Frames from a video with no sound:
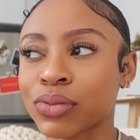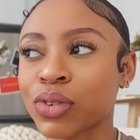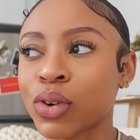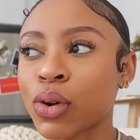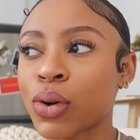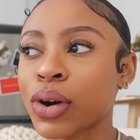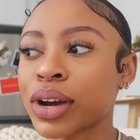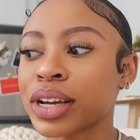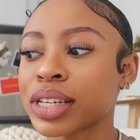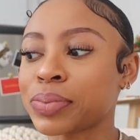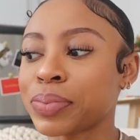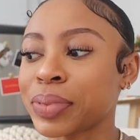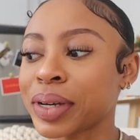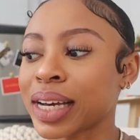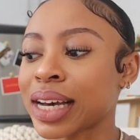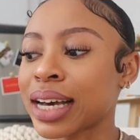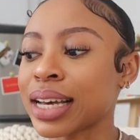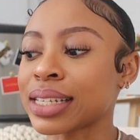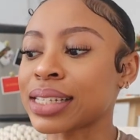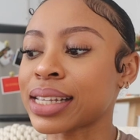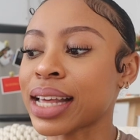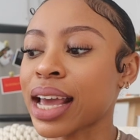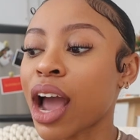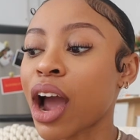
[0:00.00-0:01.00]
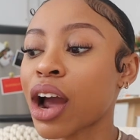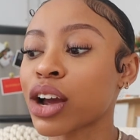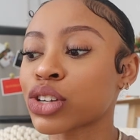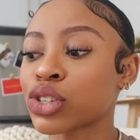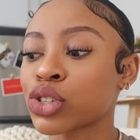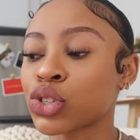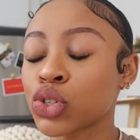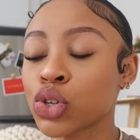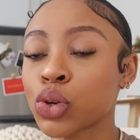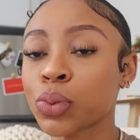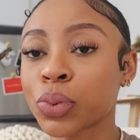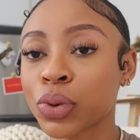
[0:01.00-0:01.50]
of course, because they are
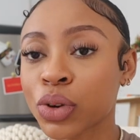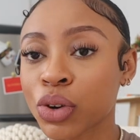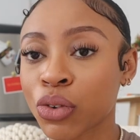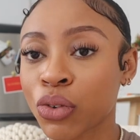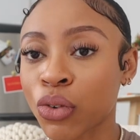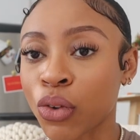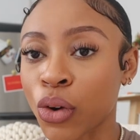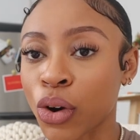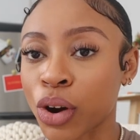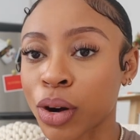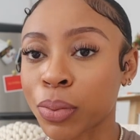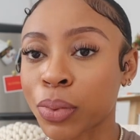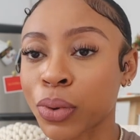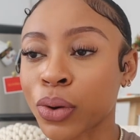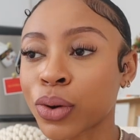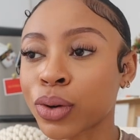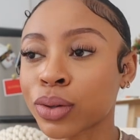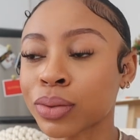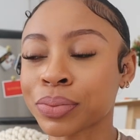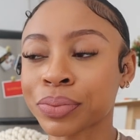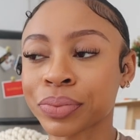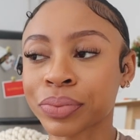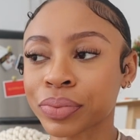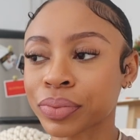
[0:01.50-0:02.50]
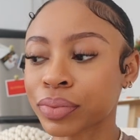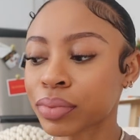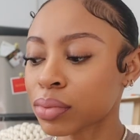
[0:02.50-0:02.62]
super affordable.